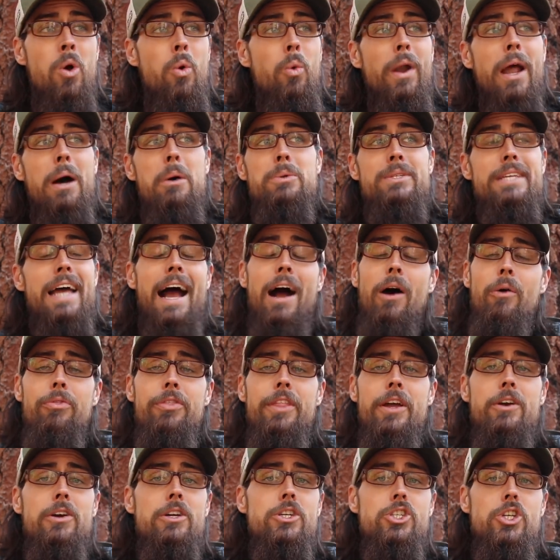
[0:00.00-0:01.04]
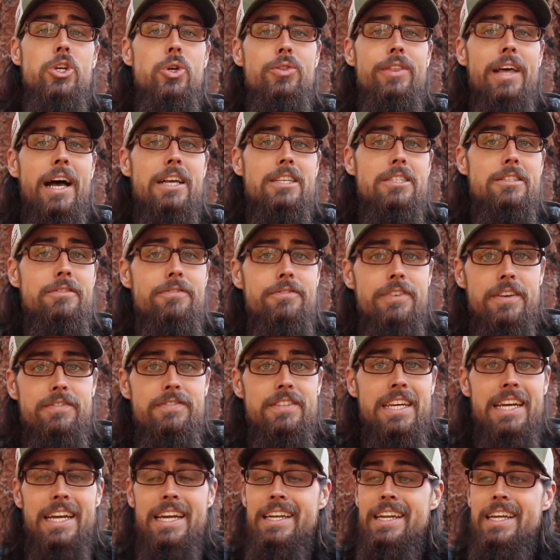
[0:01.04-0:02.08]
When I was out there in
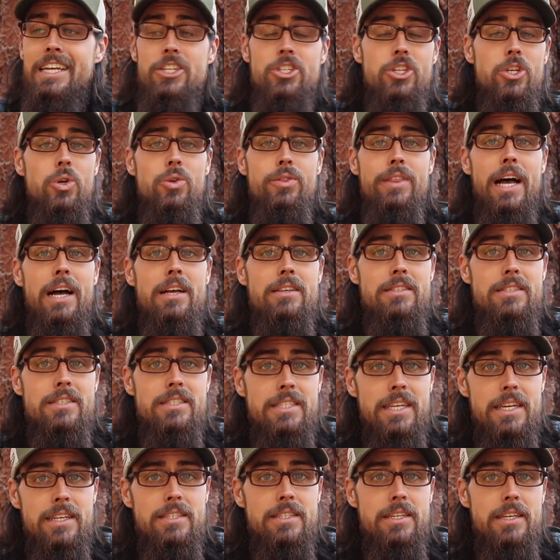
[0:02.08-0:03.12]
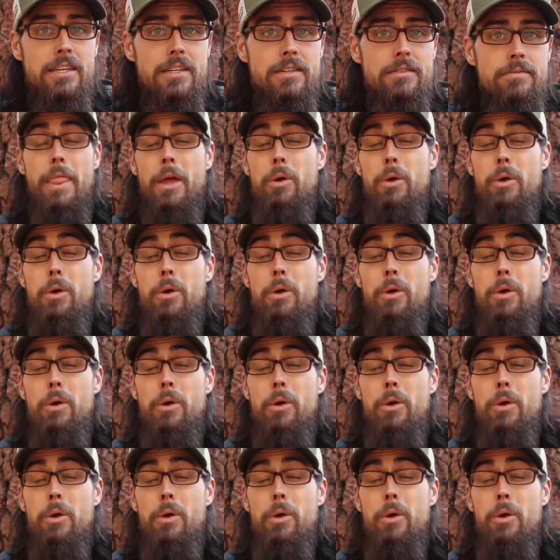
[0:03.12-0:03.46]
2015 and 2016,